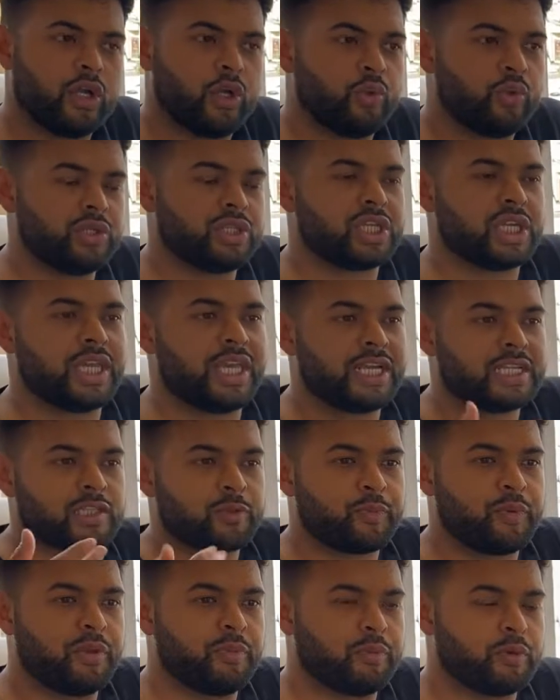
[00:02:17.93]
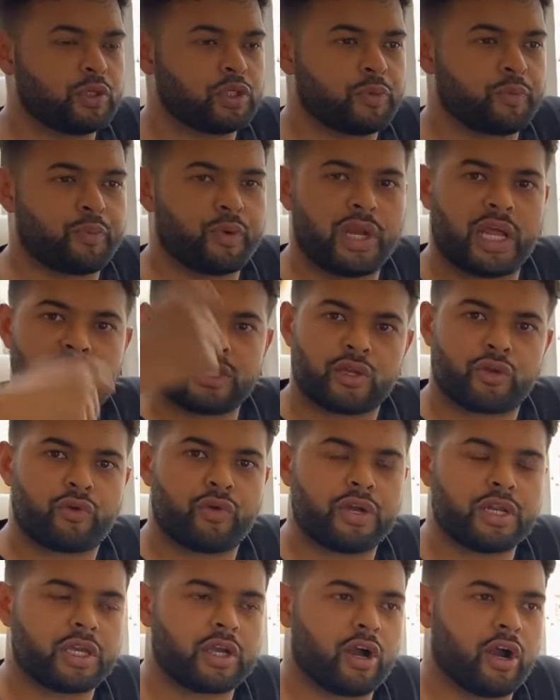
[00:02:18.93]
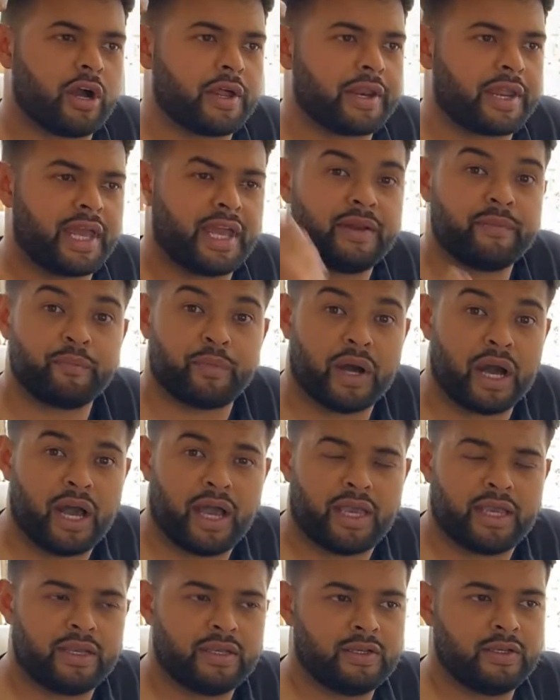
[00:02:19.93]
which gets people to pull out their credit card and buy.